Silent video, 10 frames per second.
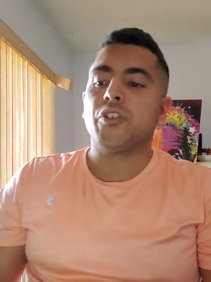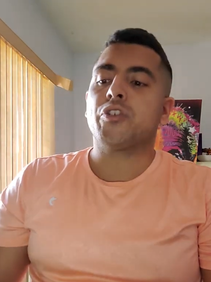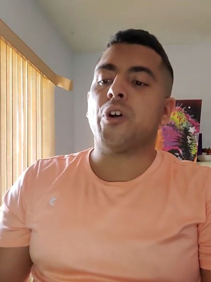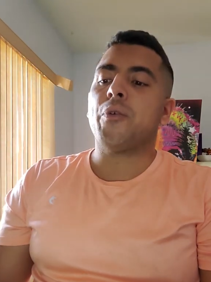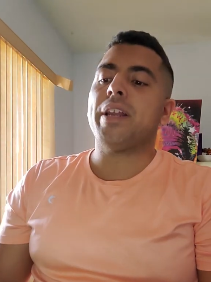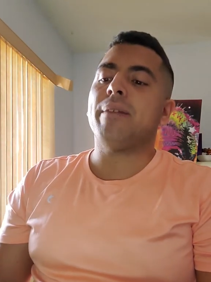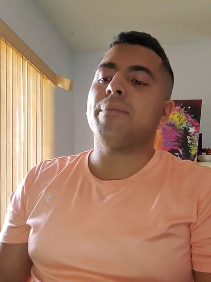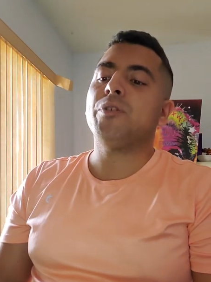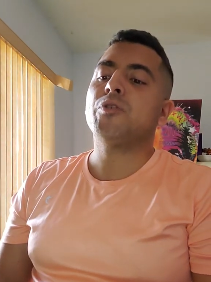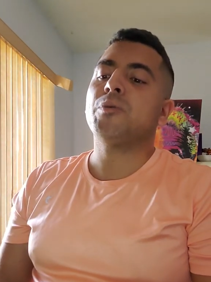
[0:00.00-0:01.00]
So in
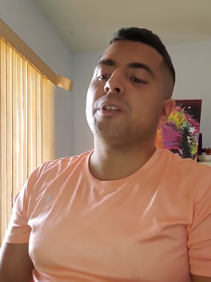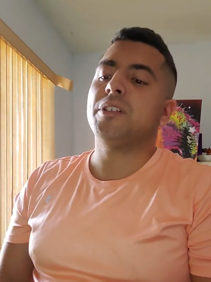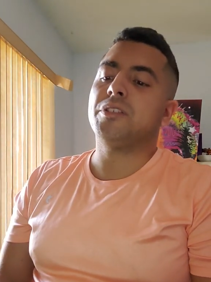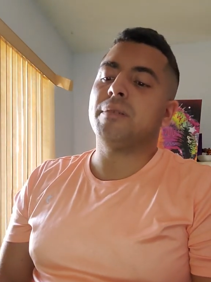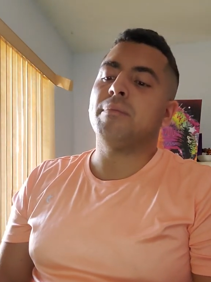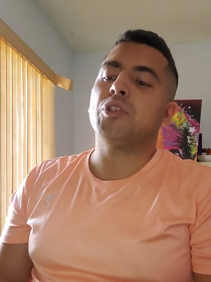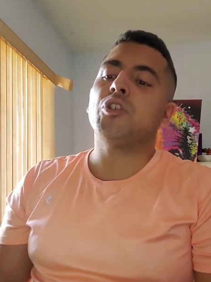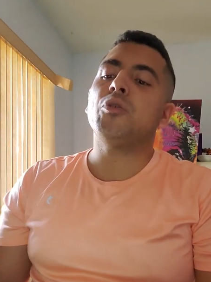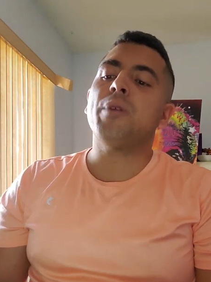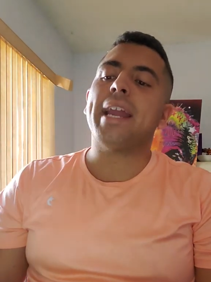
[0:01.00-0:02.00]
mutualism,
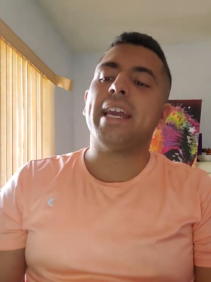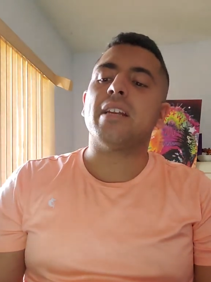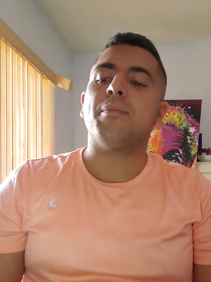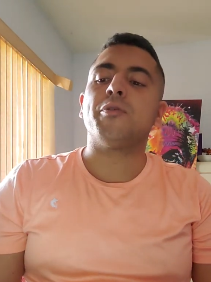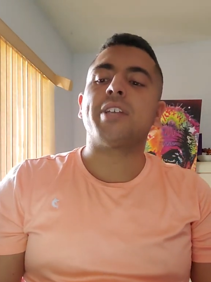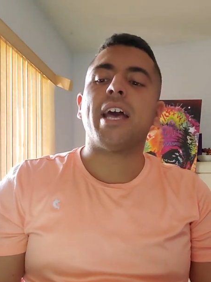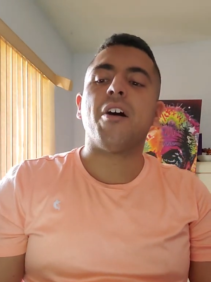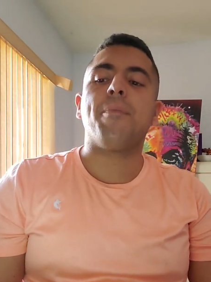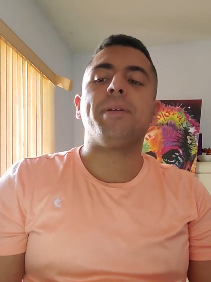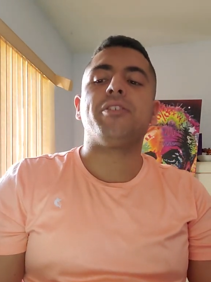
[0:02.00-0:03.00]
2 animals
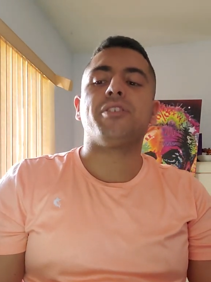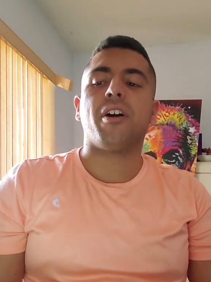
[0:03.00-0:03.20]
help each